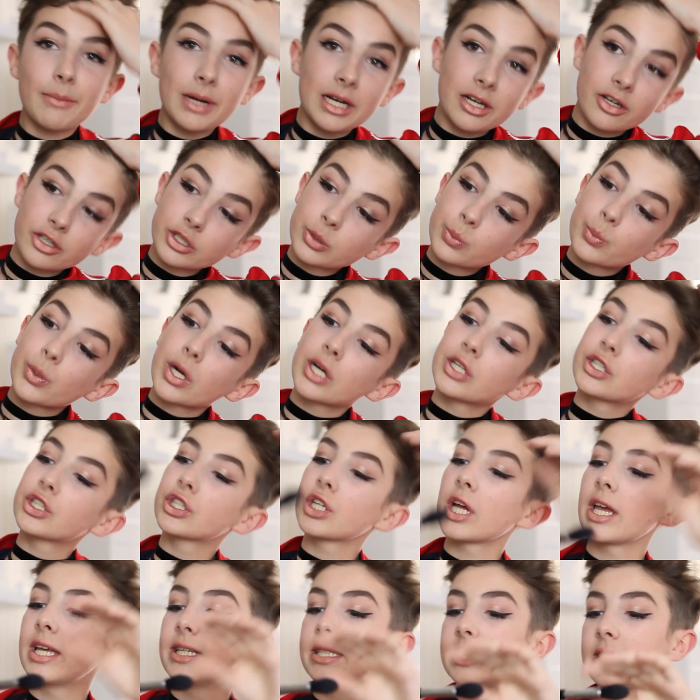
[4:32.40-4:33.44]
And my last
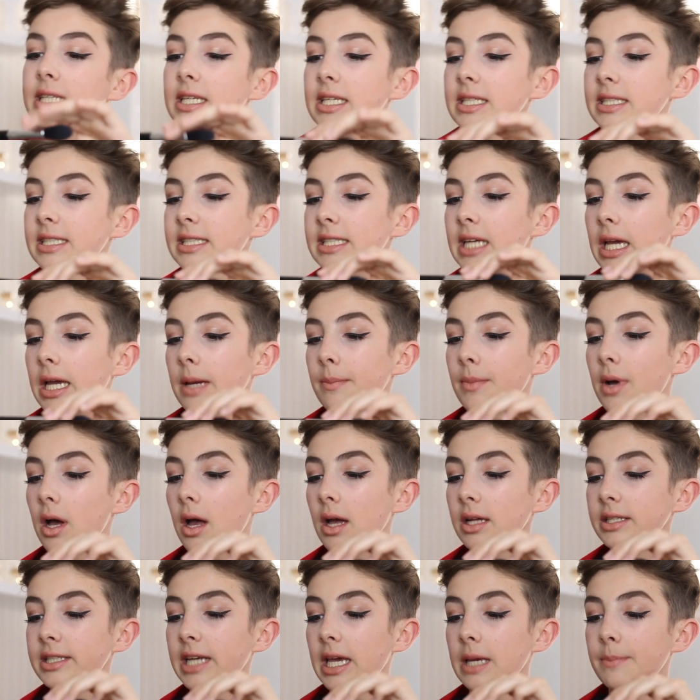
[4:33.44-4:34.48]
brush is the
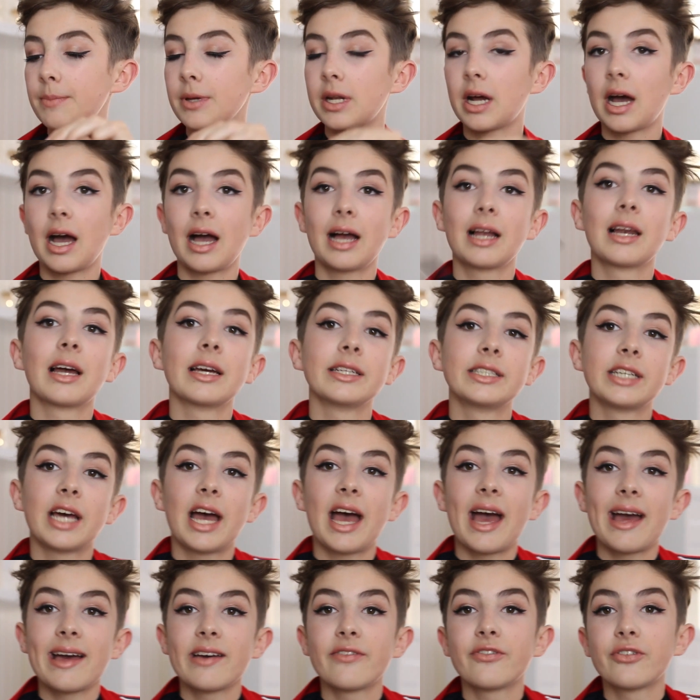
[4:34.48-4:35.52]
Sigma Tapered
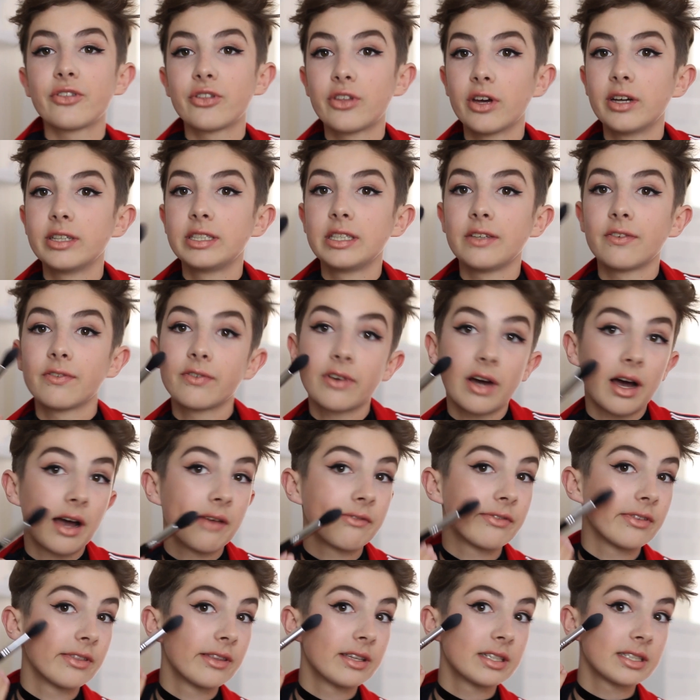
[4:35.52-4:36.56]
Highlighter
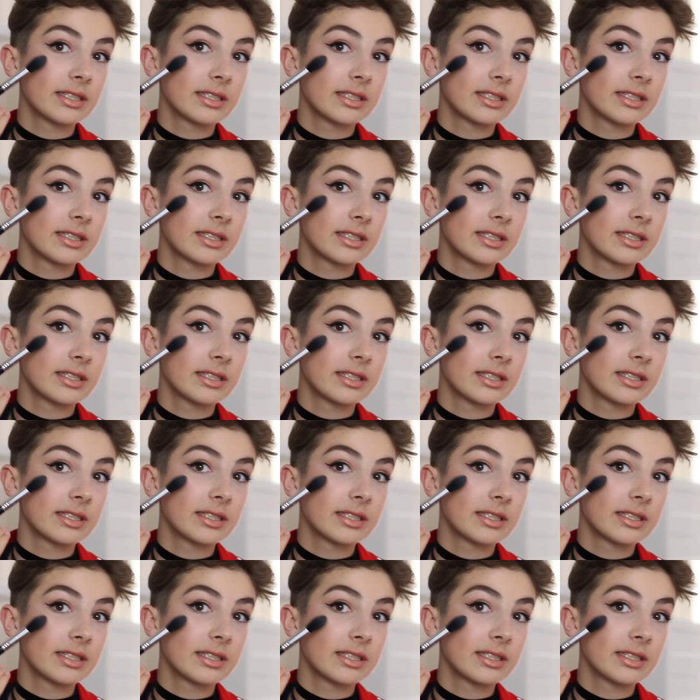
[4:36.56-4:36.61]
F35.